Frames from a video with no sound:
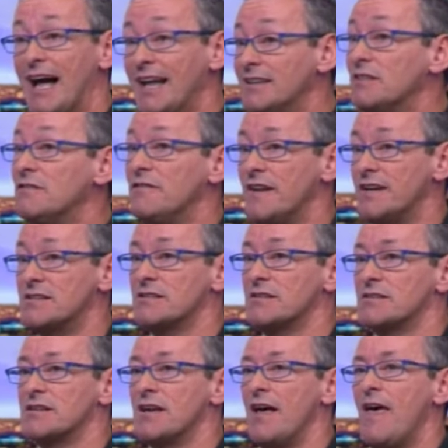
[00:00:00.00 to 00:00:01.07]
and
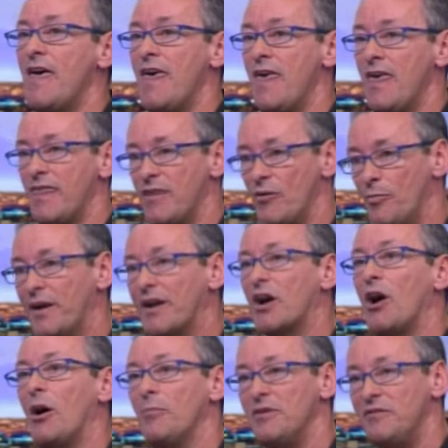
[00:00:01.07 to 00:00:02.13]
investors. They'll
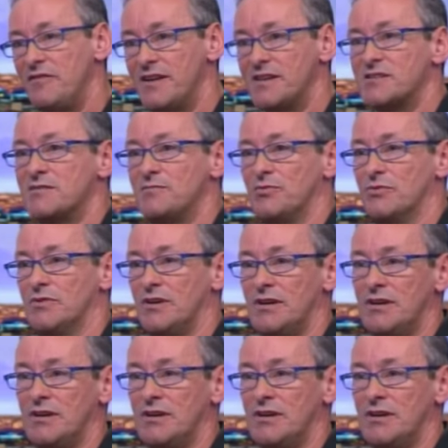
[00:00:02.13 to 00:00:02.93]
become investable.